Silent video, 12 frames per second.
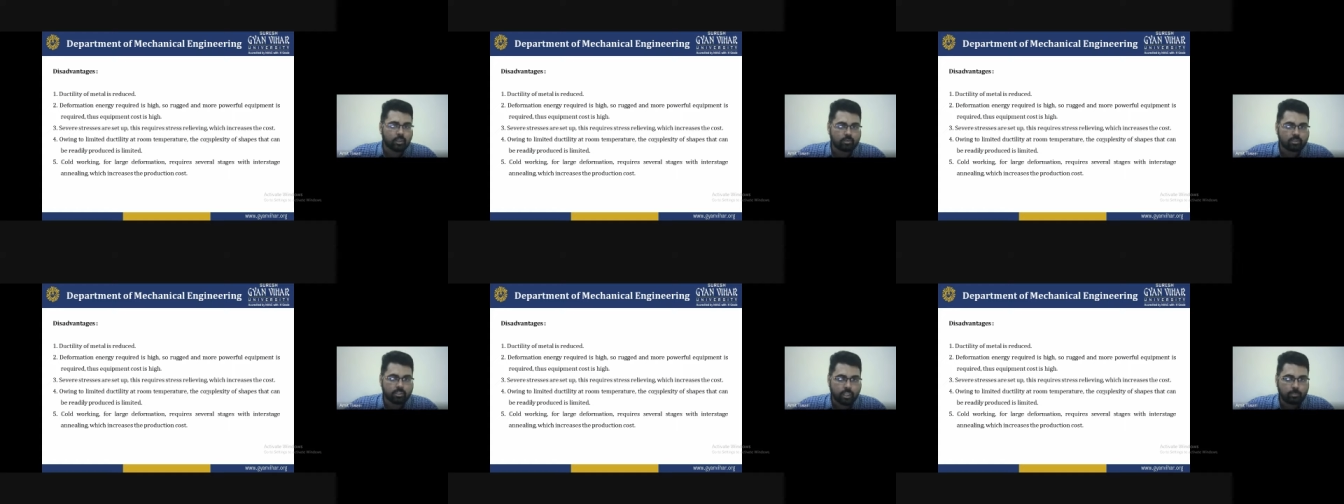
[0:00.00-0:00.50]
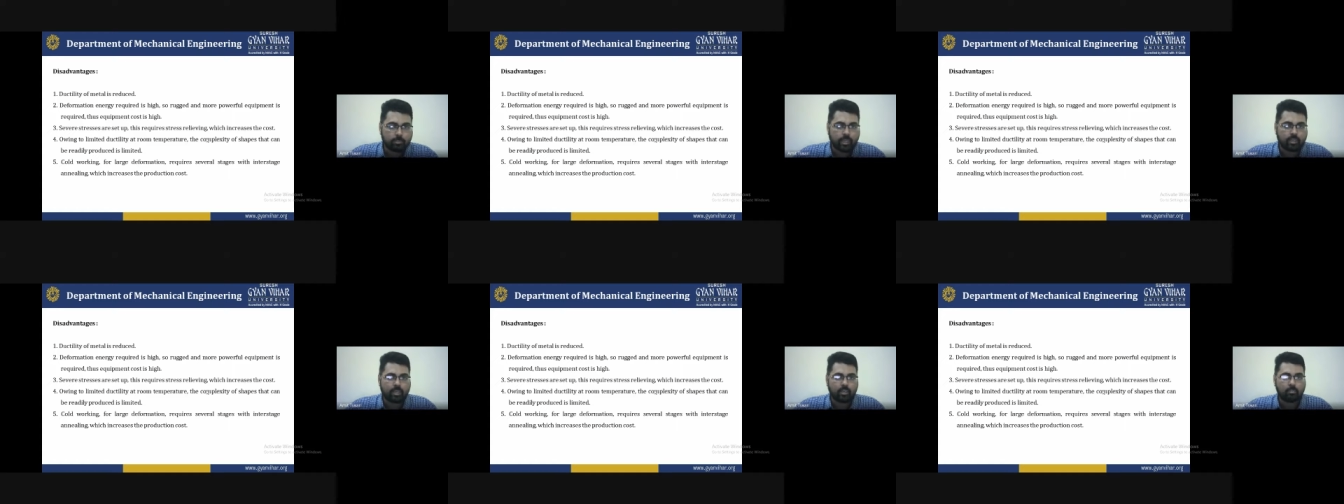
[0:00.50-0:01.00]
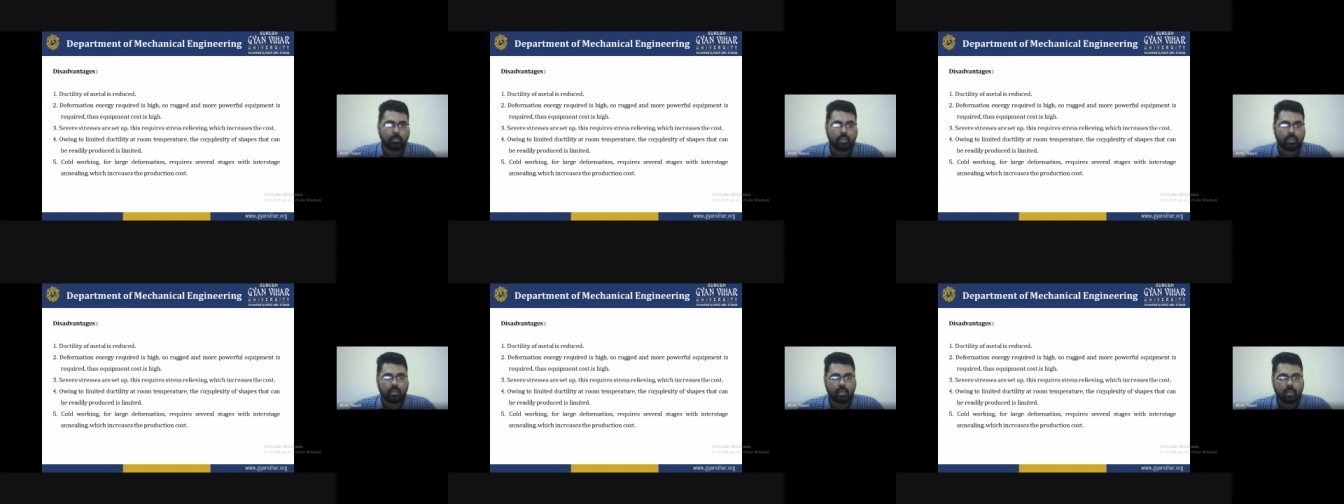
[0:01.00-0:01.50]
of the shape that can
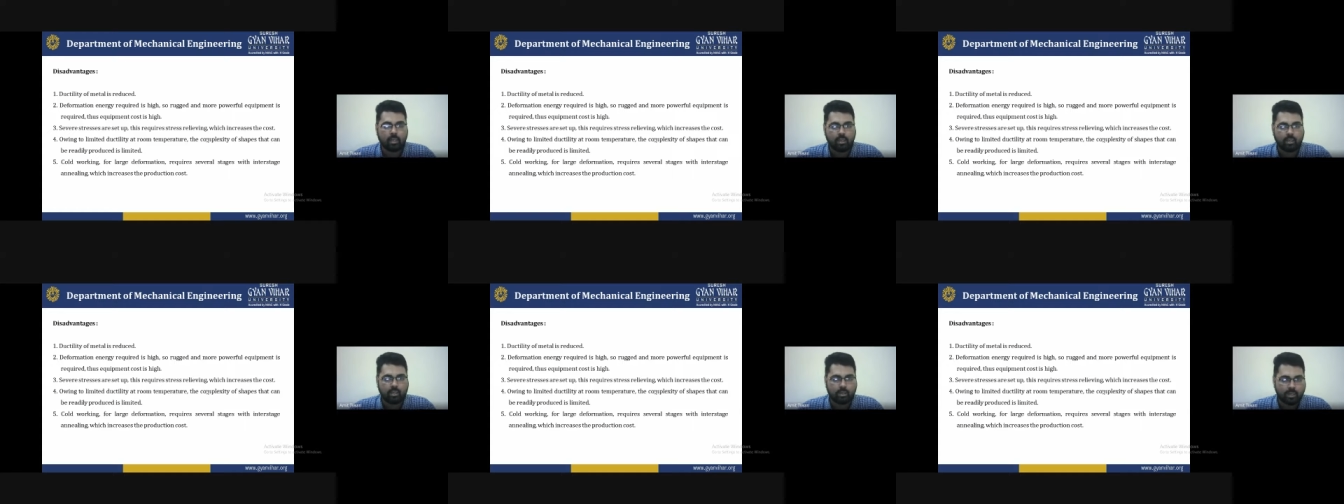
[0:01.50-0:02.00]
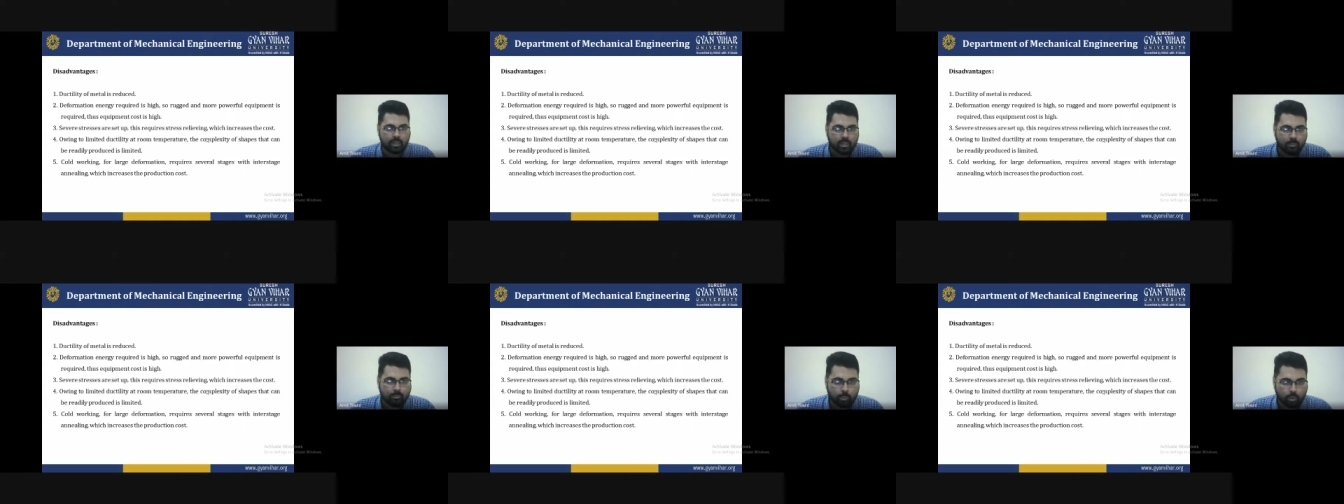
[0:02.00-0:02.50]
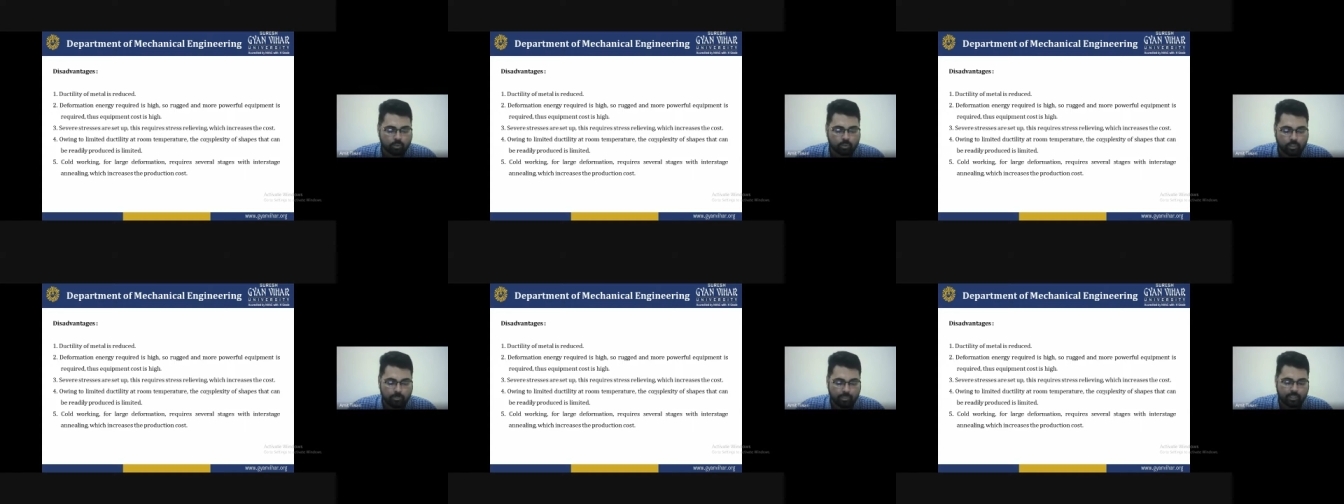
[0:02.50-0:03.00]
be readily produced
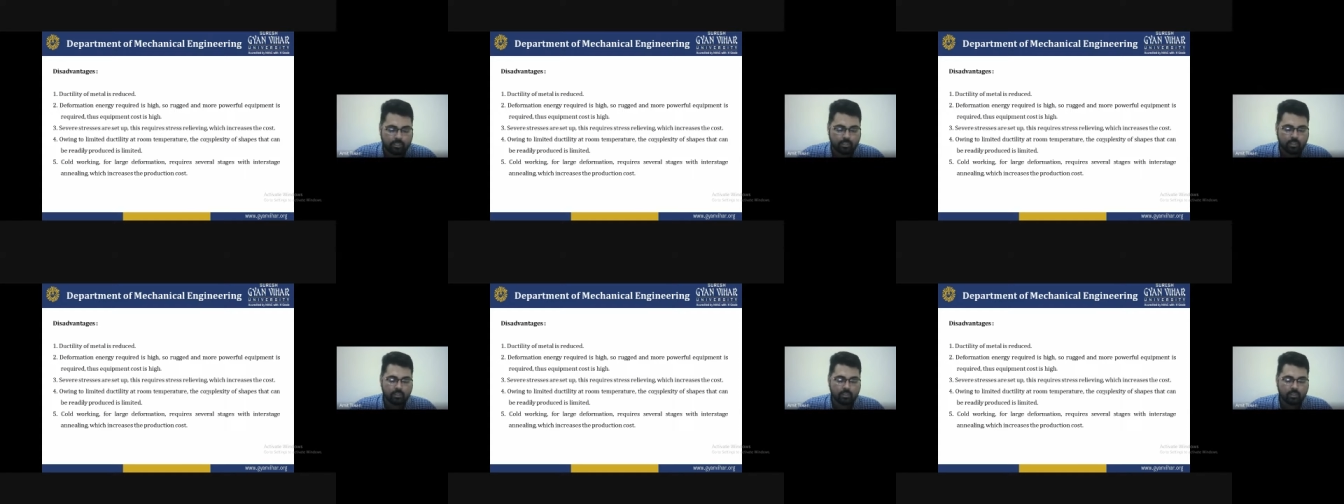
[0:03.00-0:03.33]
limited.